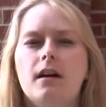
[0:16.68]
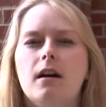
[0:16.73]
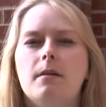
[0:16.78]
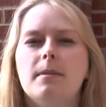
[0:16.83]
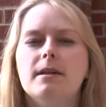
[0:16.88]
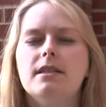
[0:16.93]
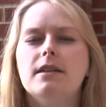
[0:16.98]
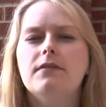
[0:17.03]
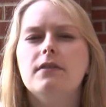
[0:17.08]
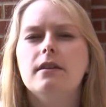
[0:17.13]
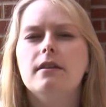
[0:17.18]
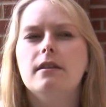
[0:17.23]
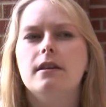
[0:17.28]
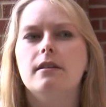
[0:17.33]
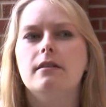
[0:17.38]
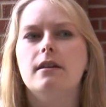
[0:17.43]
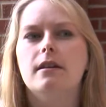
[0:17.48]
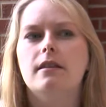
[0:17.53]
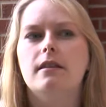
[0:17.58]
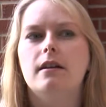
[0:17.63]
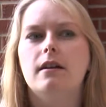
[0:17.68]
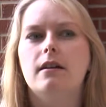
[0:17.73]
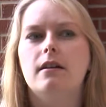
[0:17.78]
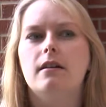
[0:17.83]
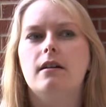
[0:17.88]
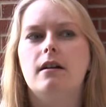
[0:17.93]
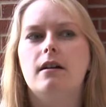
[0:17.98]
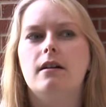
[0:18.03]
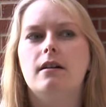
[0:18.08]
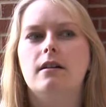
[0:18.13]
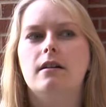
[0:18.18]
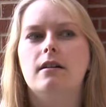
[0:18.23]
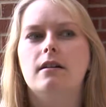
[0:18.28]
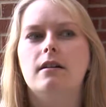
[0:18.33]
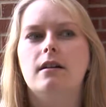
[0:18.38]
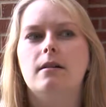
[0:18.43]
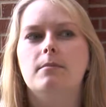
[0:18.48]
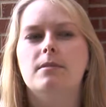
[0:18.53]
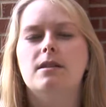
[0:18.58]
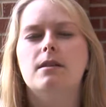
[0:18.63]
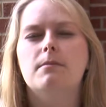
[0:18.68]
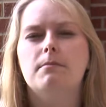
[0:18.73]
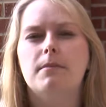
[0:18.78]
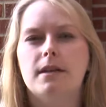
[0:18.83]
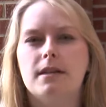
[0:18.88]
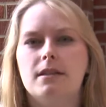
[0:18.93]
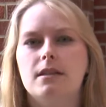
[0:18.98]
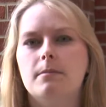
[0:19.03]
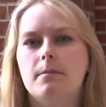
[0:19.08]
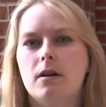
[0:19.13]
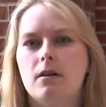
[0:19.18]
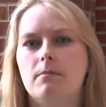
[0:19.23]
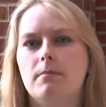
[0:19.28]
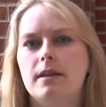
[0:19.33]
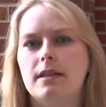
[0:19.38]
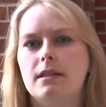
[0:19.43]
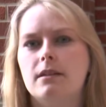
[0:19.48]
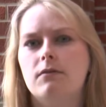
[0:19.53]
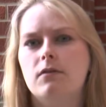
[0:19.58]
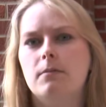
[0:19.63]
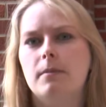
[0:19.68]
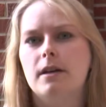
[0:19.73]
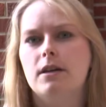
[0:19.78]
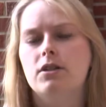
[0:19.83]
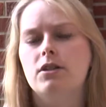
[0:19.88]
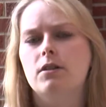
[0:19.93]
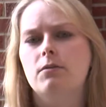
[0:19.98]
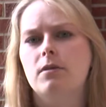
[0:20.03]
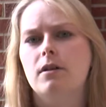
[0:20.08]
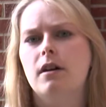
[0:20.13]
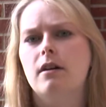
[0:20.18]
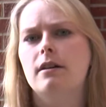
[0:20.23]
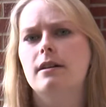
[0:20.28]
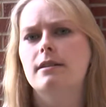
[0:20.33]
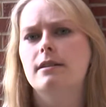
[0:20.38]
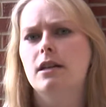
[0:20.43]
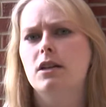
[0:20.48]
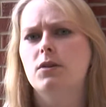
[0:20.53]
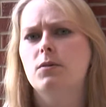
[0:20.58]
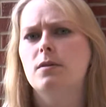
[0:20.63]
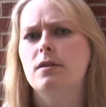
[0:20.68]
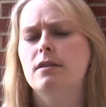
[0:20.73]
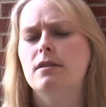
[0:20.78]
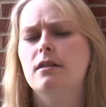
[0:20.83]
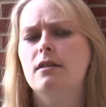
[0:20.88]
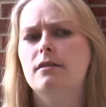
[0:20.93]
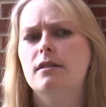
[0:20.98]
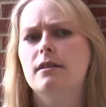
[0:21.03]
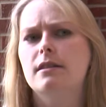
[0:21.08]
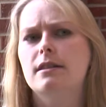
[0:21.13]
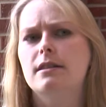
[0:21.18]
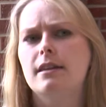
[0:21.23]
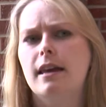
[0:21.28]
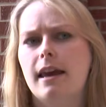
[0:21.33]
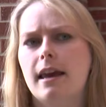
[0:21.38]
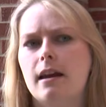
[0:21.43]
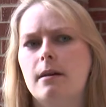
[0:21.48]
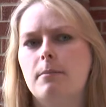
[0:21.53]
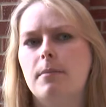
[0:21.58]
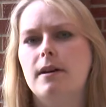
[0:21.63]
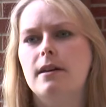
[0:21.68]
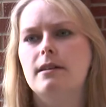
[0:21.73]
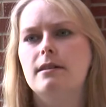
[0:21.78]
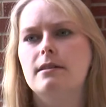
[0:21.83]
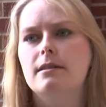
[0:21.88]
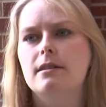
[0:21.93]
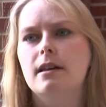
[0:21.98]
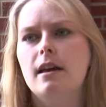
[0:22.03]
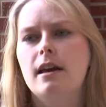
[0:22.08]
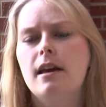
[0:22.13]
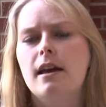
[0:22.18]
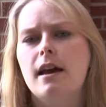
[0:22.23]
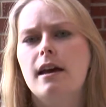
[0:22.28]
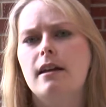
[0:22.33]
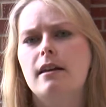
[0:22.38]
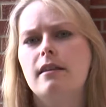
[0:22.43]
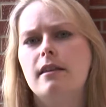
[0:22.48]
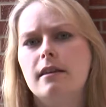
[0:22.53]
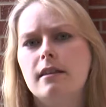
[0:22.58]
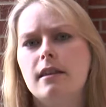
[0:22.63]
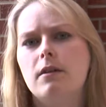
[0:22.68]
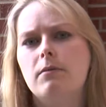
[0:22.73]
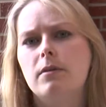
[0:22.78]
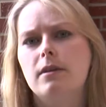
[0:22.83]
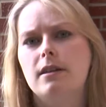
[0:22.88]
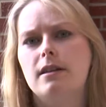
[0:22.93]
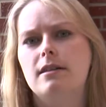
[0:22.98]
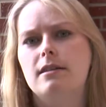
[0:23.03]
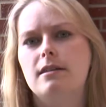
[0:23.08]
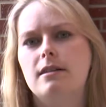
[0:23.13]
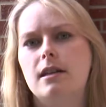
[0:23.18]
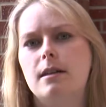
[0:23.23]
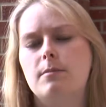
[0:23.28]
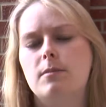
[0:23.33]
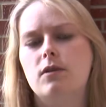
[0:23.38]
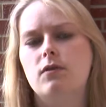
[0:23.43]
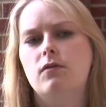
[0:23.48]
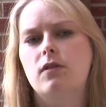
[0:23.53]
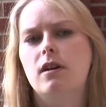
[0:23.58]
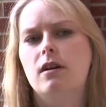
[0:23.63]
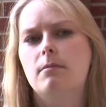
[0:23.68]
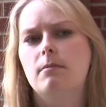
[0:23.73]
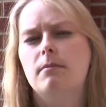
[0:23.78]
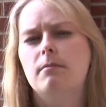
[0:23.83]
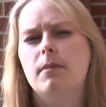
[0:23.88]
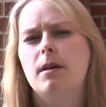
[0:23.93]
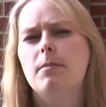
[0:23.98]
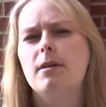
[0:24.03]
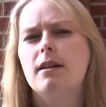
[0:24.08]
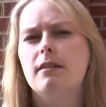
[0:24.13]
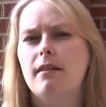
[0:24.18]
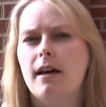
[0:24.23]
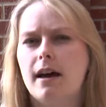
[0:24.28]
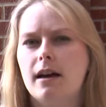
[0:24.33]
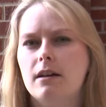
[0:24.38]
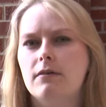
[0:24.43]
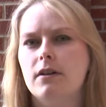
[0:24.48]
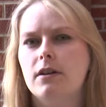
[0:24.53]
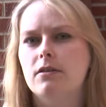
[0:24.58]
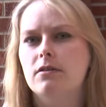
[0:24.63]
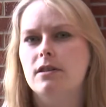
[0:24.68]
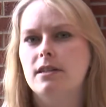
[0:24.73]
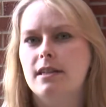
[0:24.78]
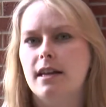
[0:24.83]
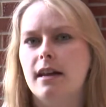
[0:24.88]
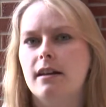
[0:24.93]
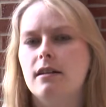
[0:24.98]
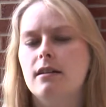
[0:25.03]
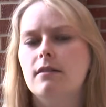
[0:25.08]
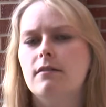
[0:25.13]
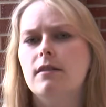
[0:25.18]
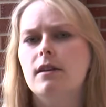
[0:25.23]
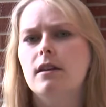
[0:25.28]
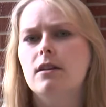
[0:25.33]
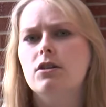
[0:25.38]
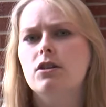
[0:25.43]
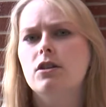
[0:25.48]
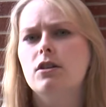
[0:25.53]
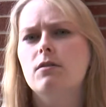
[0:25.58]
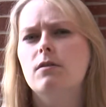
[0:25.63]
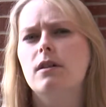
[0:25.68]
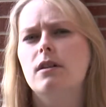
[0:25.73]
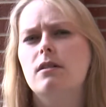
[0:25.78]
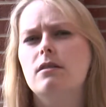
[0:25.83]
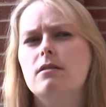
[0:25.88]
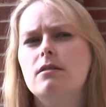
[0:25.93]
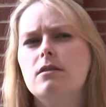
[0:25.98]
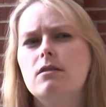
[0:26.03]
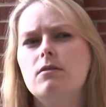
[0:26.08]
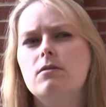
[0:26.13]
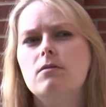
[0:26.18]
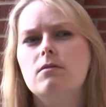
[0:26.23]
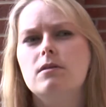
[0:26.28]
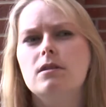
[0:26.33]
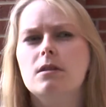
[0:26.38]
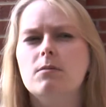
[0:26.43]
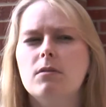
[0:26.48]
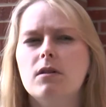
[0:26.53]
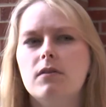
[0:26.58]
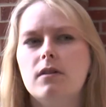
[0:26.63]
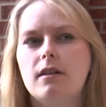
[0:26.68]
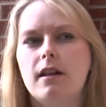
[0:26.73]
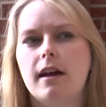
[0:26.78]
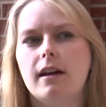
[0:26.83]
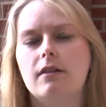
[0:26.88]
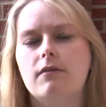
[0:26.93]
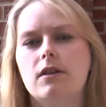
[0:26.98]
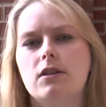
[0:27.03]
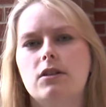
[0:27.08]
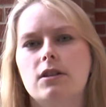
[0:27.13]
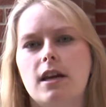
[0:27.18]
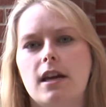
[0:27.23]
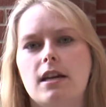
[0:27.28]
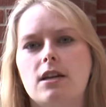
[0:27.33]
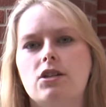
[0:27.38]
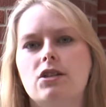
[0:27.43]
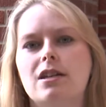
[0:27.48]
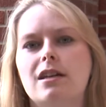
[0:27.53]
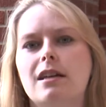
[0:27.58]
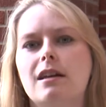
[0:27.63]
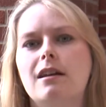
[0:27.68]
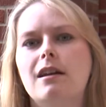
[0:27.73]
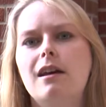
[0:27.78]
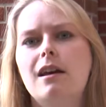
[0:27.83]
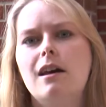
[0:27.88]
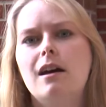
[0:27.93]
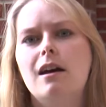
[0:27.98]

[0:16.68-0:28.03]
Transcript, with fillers: Um, I definitely think that there are um, some myths about misinformation regarding sexual assault on this campus, and I think that really stems from maybe a lack of understanding of the issue and also somewhat of a lack of education.